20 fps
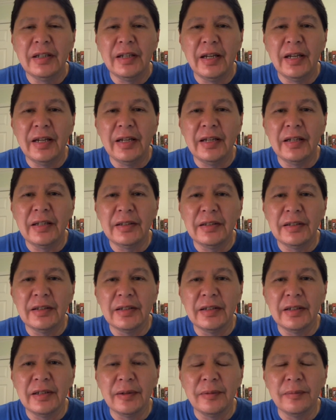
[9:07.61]
and
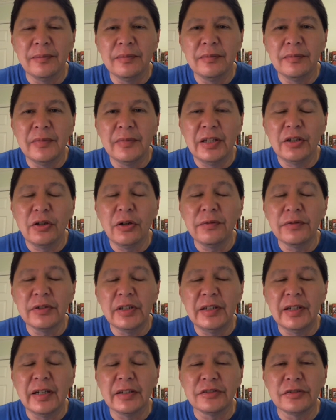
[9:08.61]

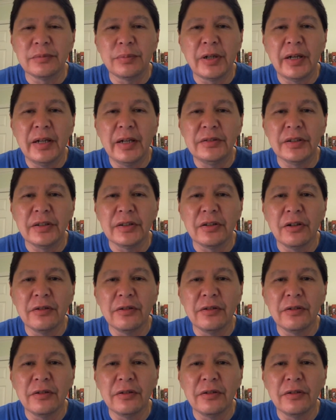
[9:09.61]
hopefully not surprising.